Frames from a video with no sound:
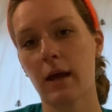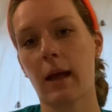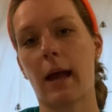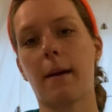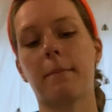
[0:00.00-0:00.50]

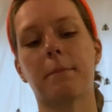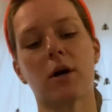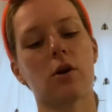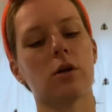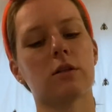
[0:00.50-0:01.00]
and
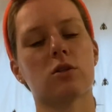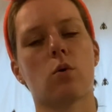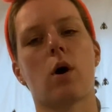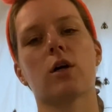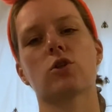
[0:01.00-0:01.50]
butternut
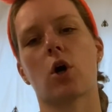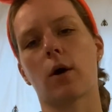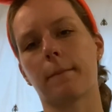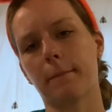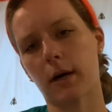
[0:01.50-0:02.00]
squash
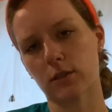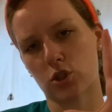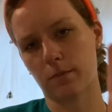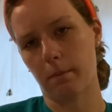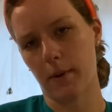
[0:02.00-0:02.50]
are
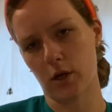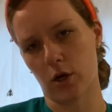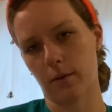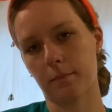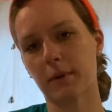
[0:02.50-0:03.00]
much
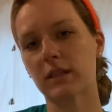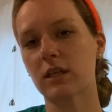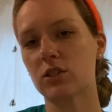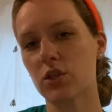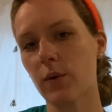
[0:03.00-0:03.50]
bigger, but
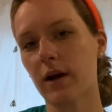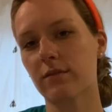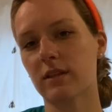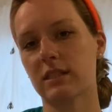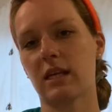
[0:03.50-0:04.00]
they do
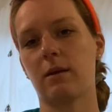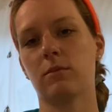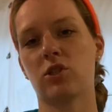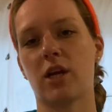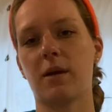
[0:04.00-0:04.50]
have the same
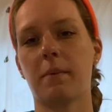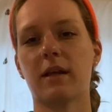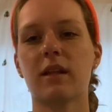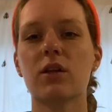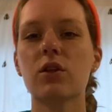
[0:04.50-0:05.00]
shape
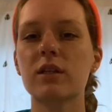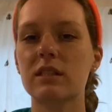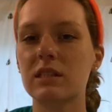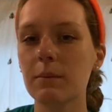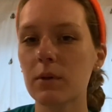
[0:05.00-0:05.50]
and they look
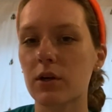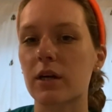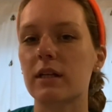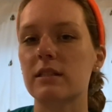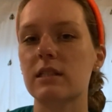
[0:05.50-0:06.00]
similar
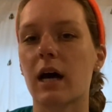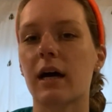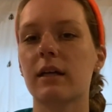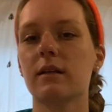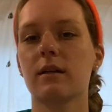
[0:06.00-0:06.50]

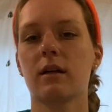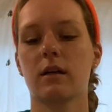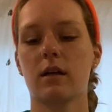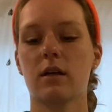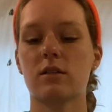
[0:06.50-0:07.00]
inside.
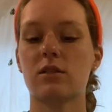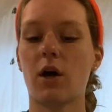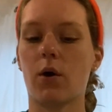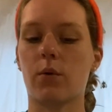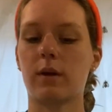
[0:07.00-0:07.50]

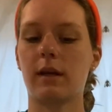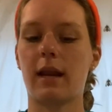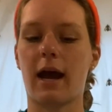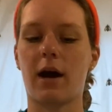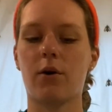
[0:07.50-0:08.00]
So
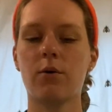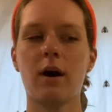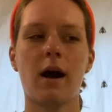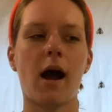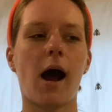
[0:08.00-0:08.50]
now
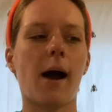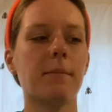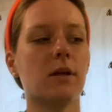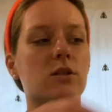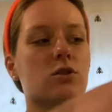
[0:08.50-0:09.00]
I'm
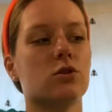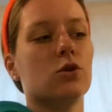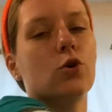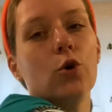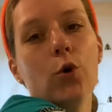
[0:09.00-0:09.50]
going to
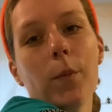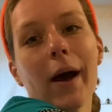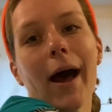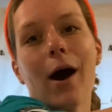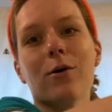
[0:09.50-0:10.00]
scoop
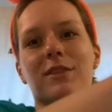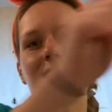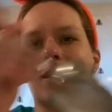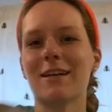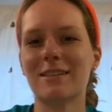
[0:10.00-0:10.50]
out
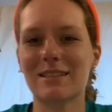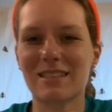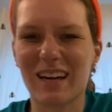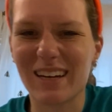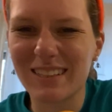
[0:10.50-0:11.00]
the
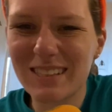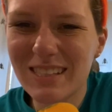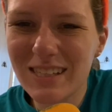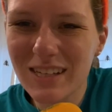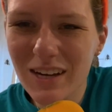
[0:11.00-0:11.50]
inside.
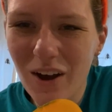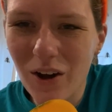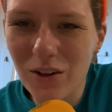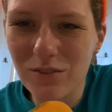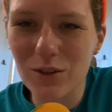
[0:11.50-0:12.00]
See
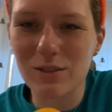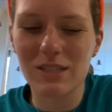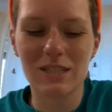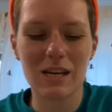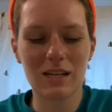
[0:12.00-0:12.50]
all of those
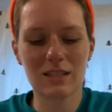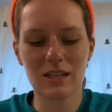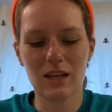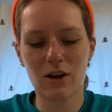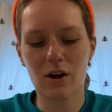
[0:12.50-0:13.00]
seeds in
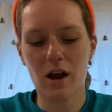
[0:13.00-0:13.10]
there?